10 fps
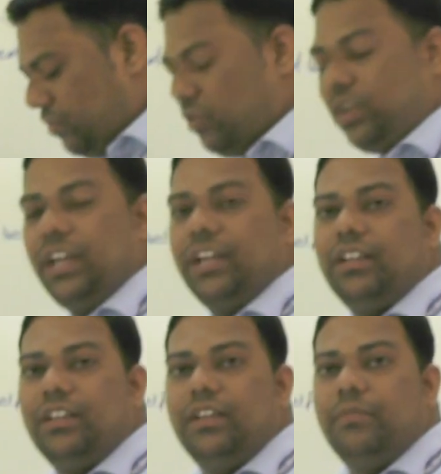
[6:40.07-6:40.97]

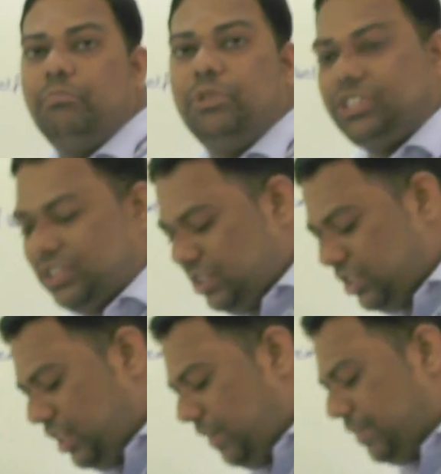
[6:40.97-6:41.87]
Okay.
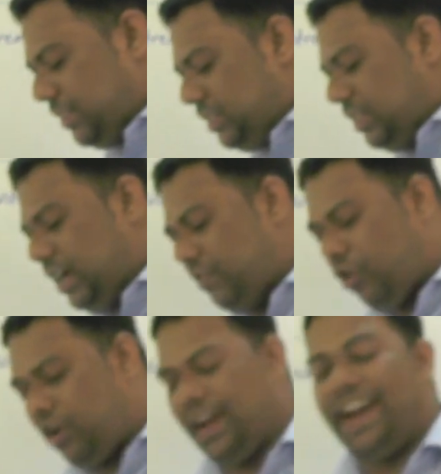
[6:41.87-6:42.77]
BCC, FCC and
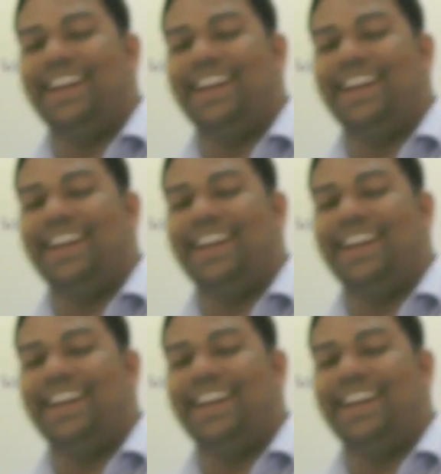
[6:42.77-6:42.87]
what?